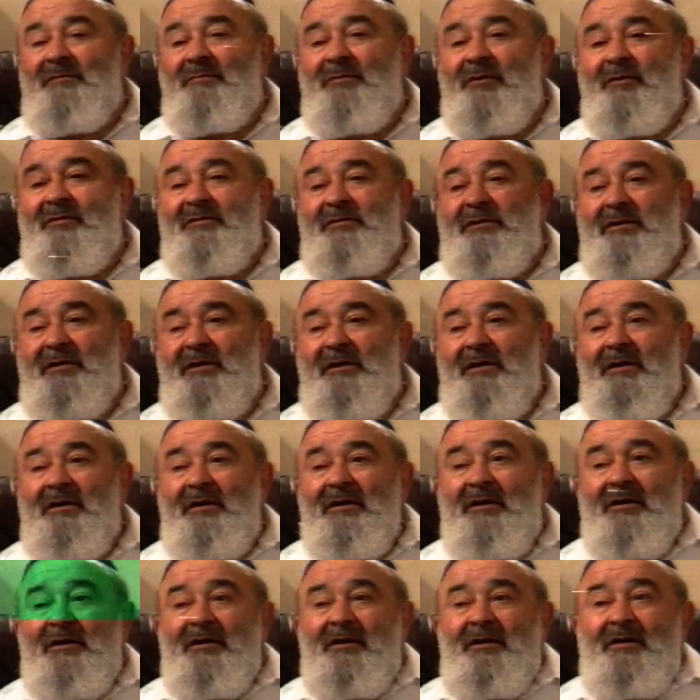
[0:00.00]
mostly
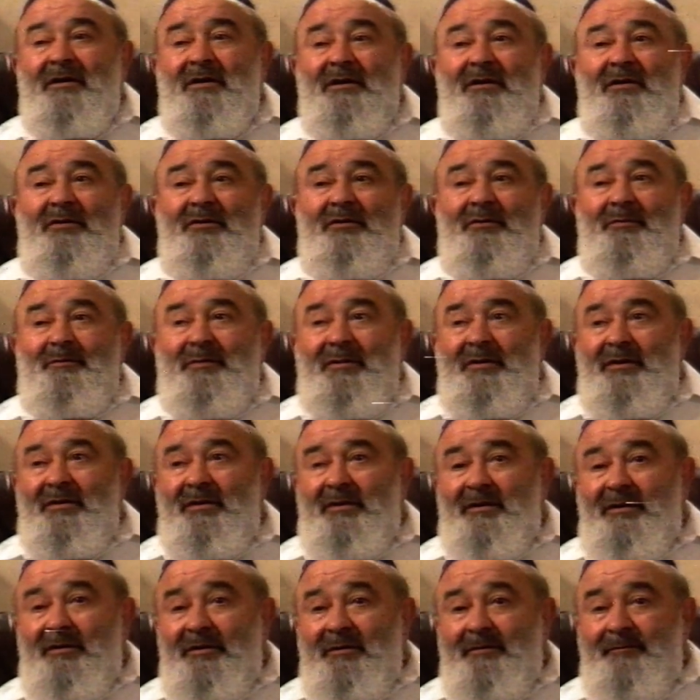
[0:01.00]
to be
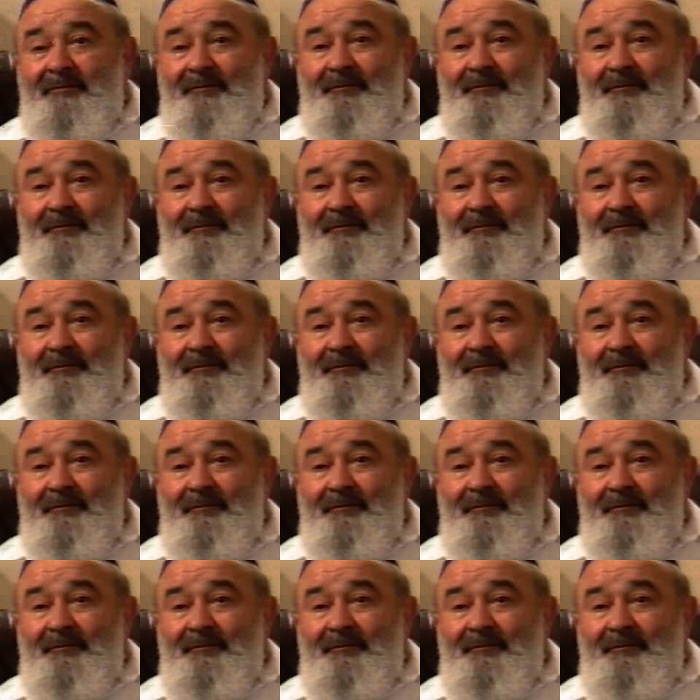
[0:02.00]
the